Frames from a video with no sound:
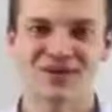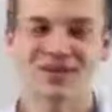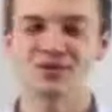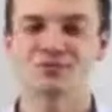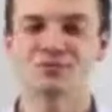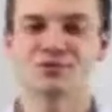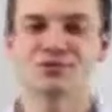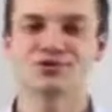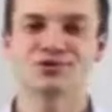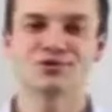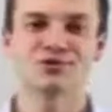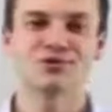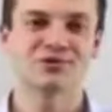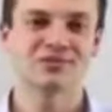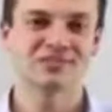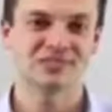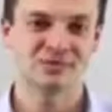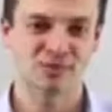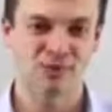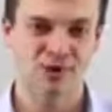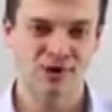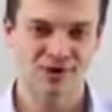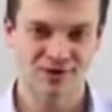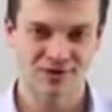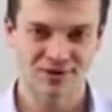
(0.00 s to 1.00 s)
that's available to
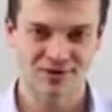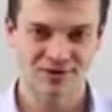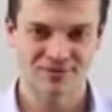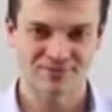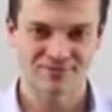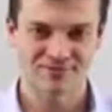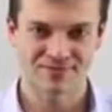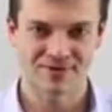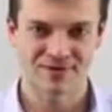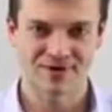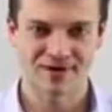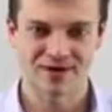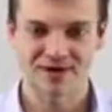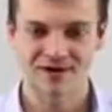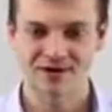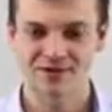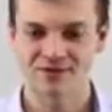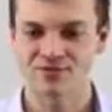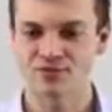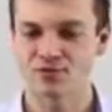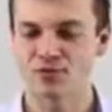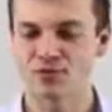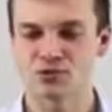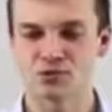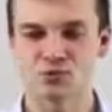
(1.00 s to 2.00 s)
you as a marketer. All
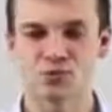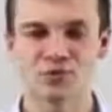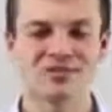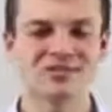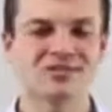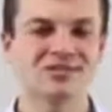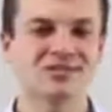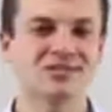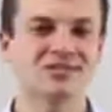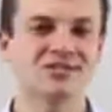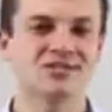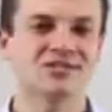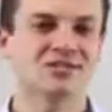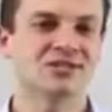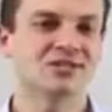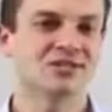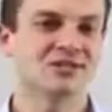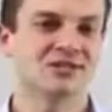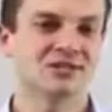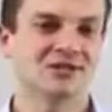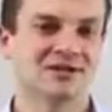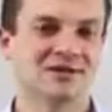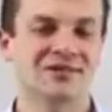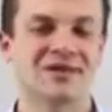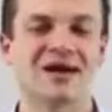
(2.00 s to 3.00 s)
right, and of course we
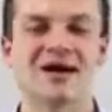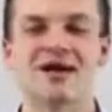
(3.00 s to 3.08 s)
teach